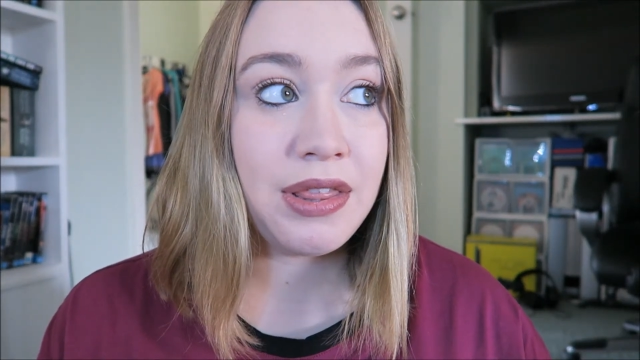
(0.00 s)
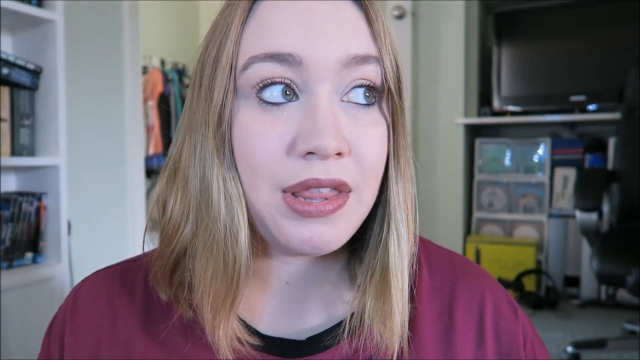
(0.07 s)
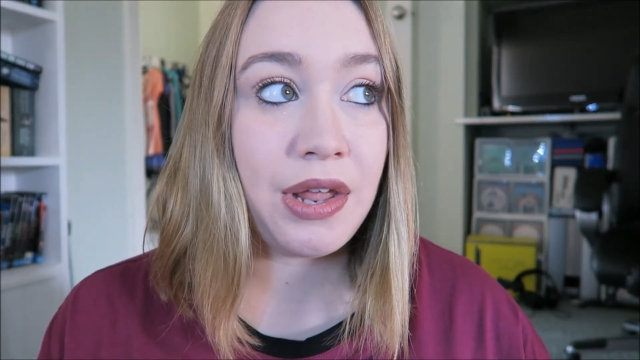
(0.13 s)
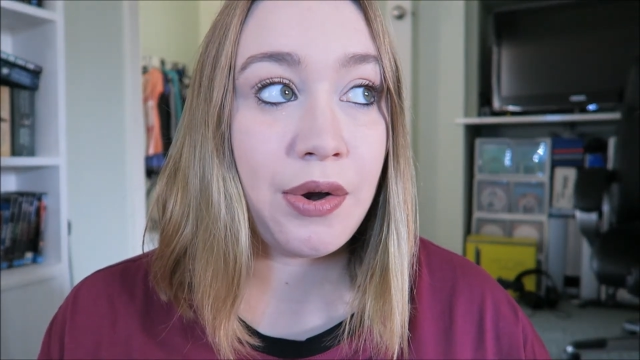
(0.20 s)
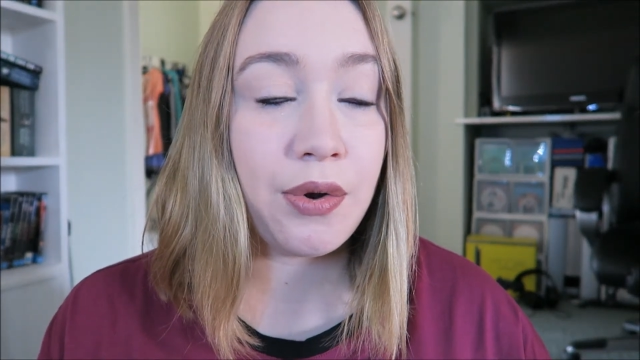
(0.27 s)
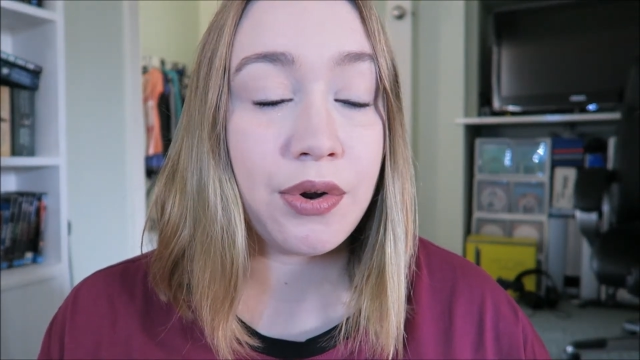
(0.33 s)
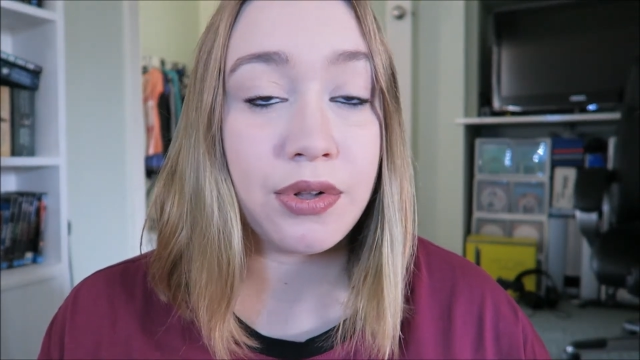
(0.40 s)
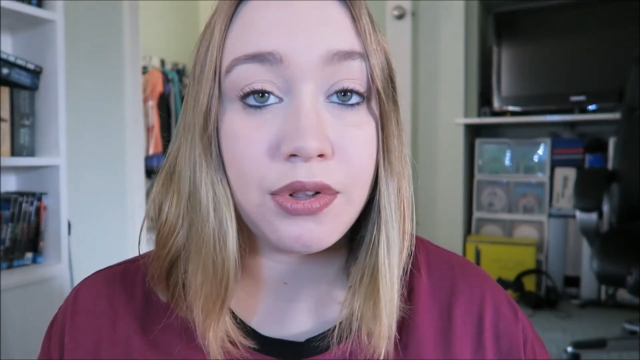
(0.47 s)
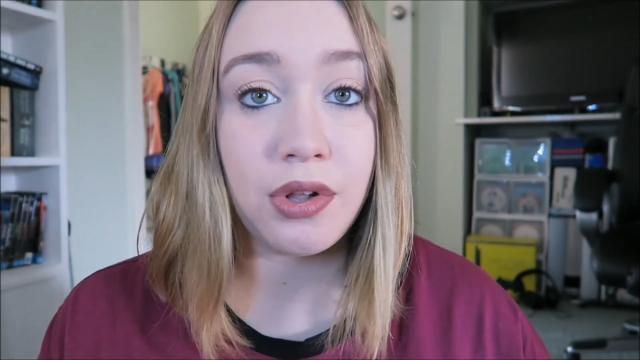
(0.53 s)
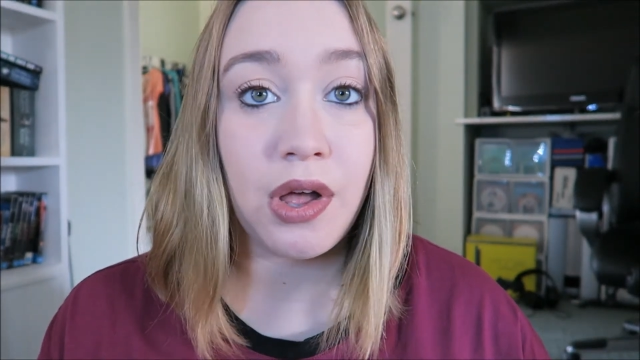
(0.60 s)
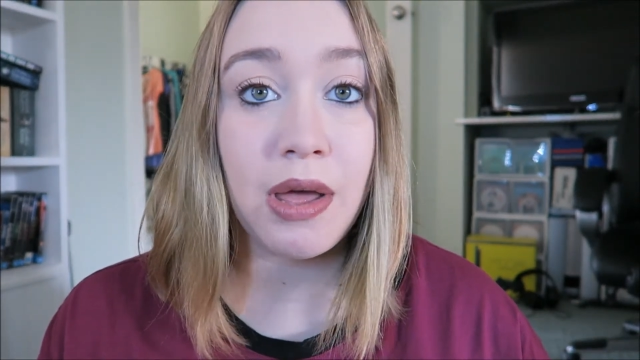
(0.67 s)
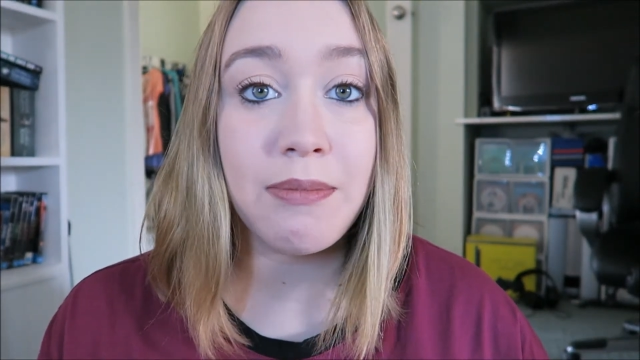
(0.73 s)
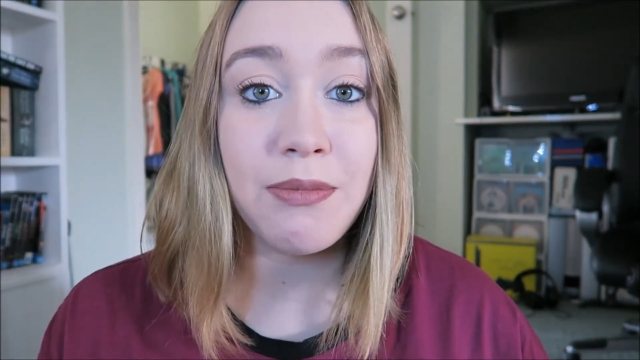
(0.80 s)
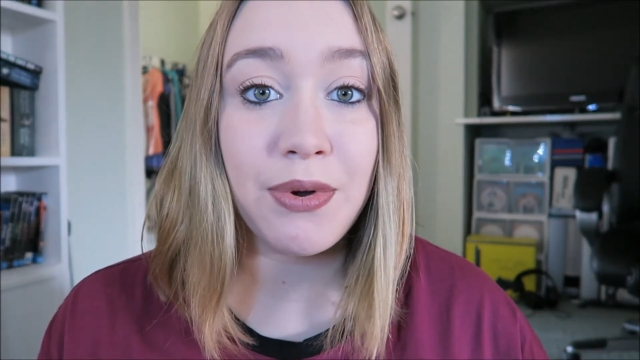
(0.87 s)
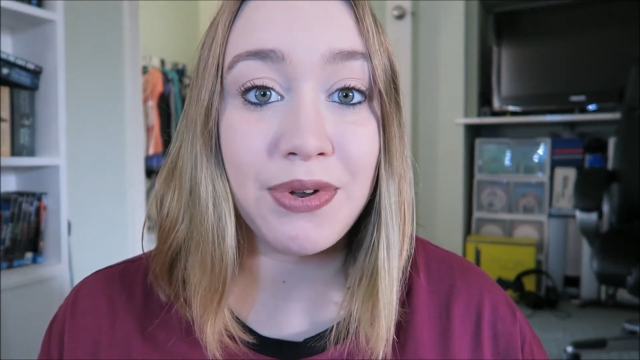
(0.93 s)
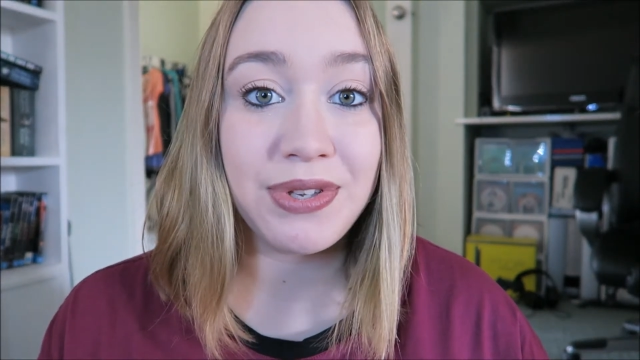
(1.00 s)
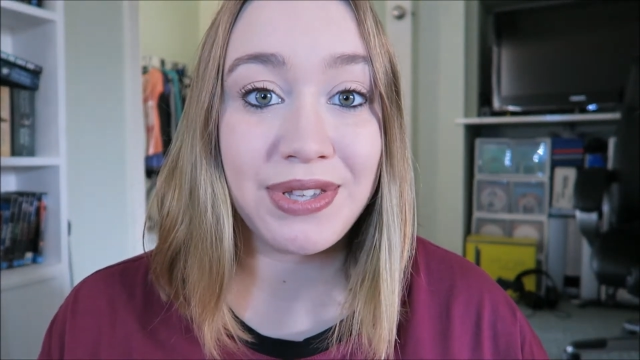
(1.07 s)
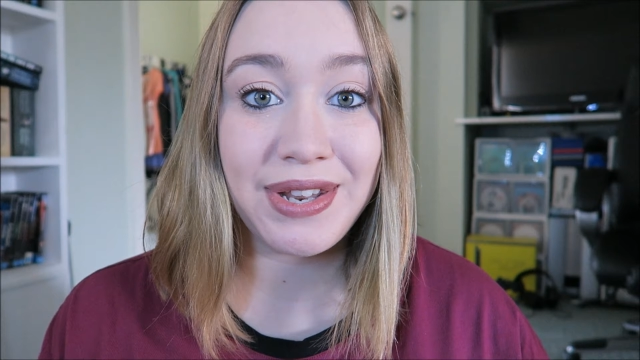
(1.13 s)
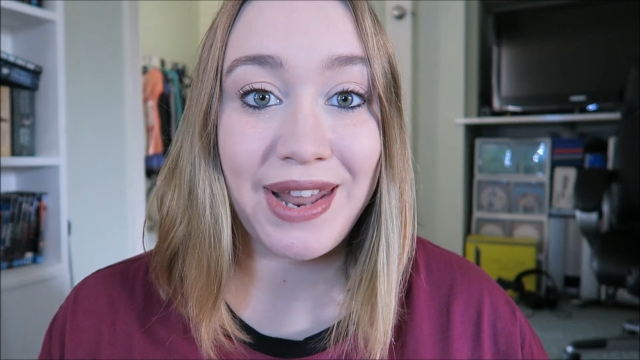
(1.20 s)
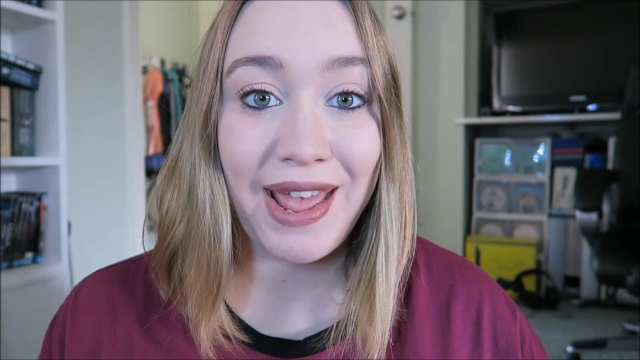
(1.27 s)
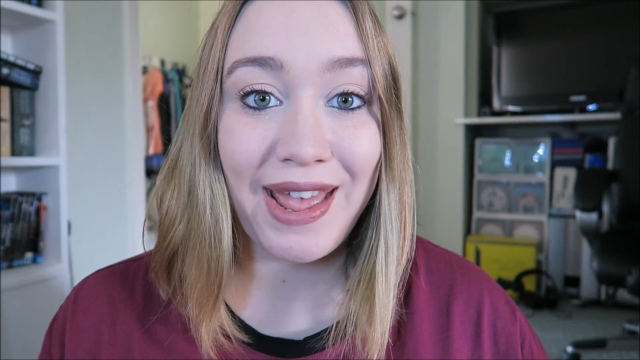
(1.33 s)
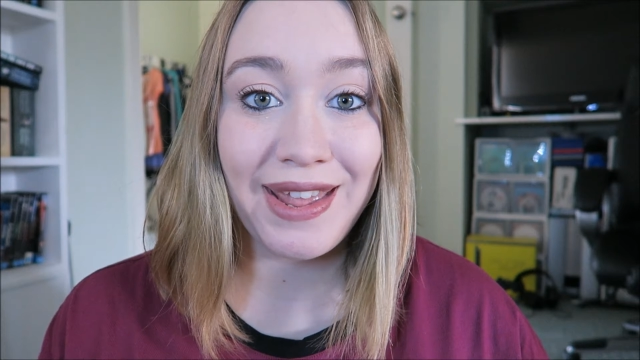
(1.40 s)
They're not online most of
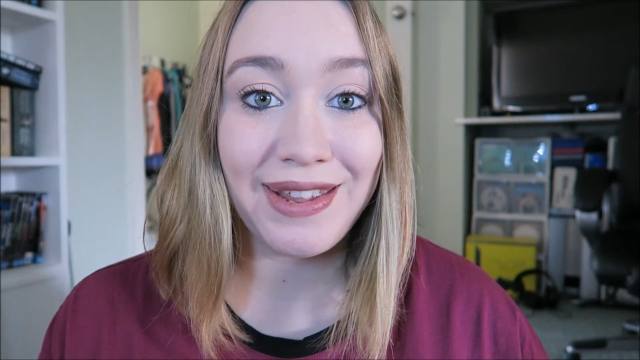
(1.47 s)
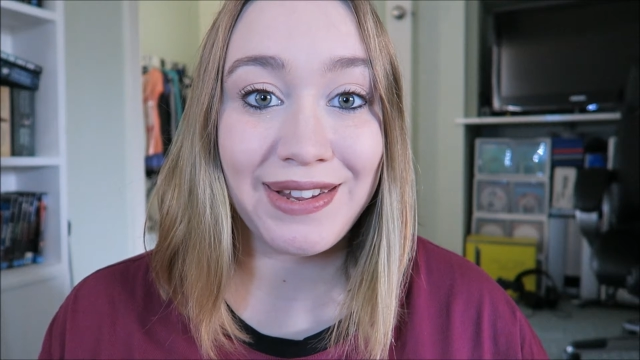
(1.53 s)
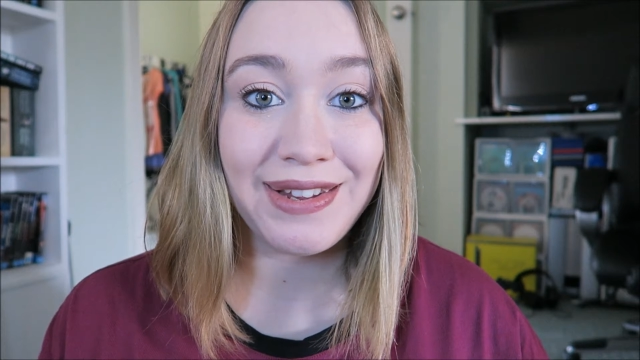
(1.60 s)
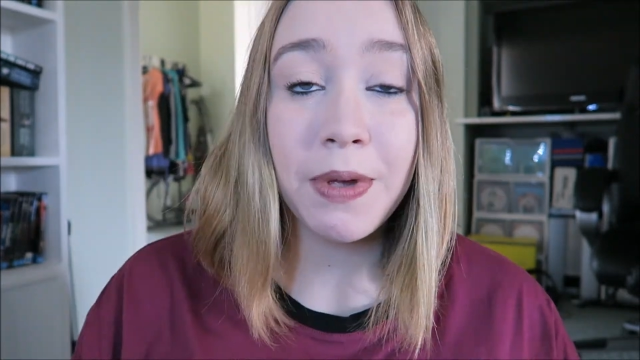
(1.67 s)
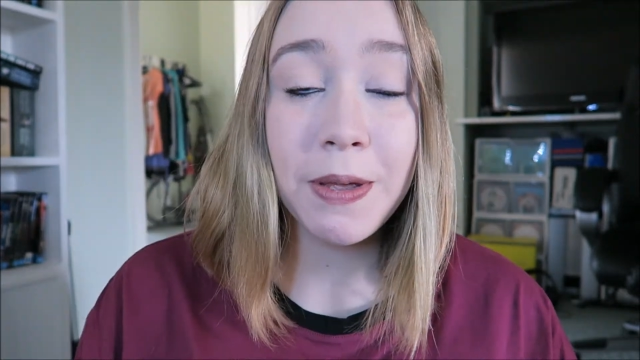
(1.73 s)
the day.